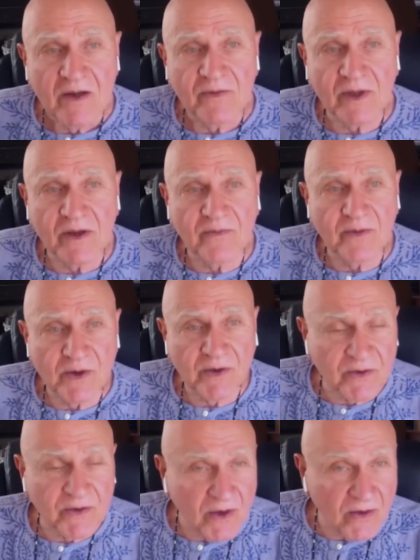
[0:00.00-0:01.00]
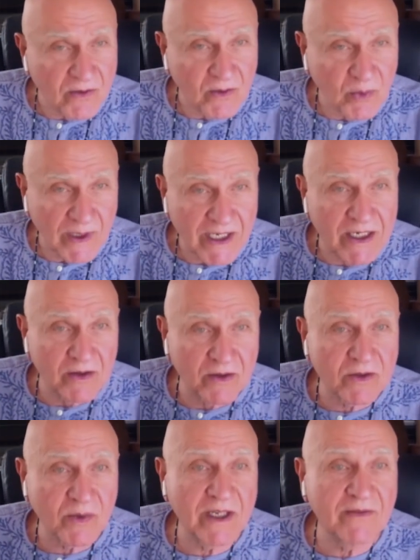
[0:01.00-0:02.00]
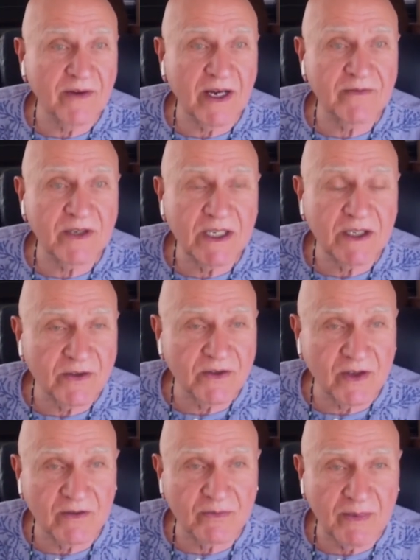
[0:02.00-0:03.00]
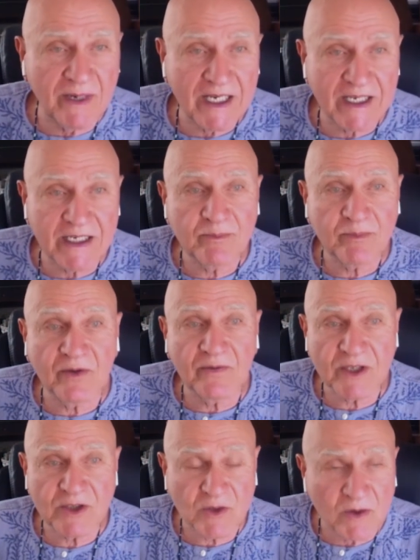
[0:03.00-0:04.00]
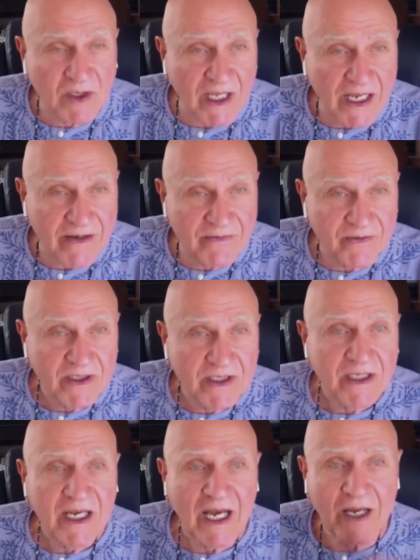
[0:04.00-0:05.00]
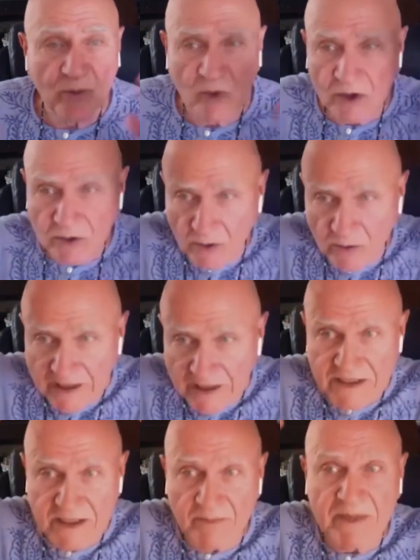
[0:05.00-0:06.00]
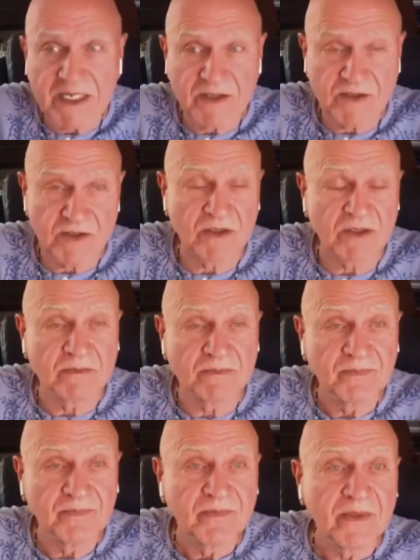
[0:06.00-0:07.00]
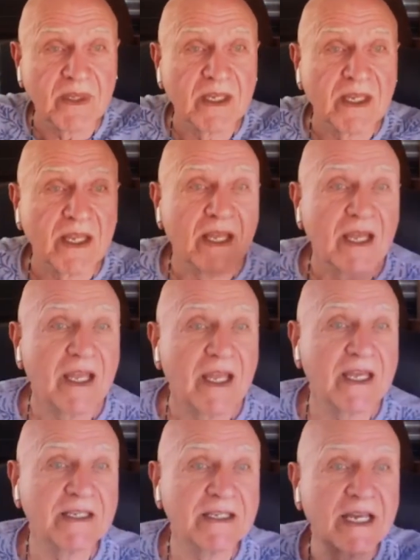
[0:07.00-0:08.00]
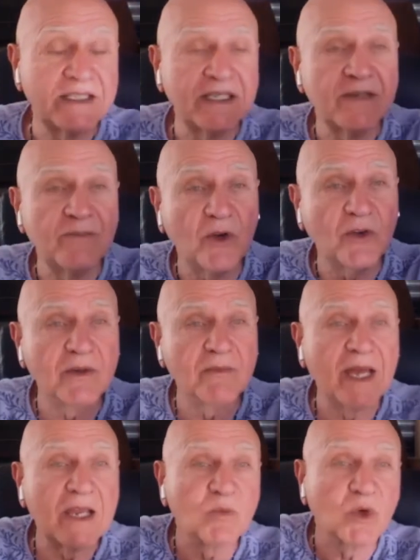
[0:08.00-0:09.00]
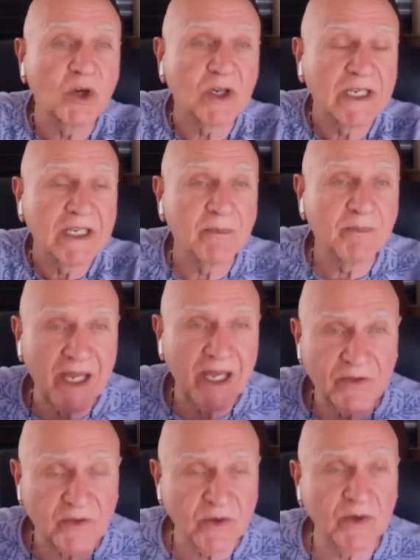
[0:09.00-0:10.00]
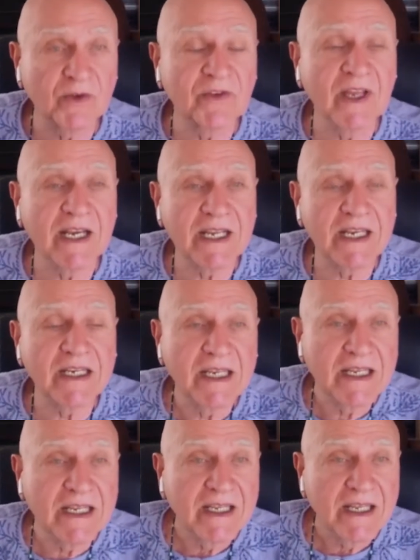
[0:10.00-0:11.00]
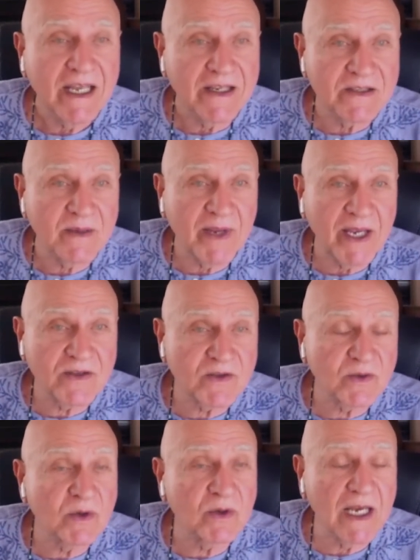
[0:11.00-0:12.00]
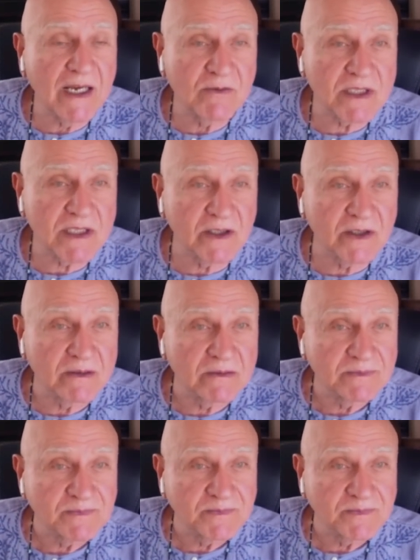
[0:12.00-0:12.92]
For the first 20 or 25 years of my professional life, I worked only as a minister. And I did most of my work in a pastoral setting as a pastoral counselor.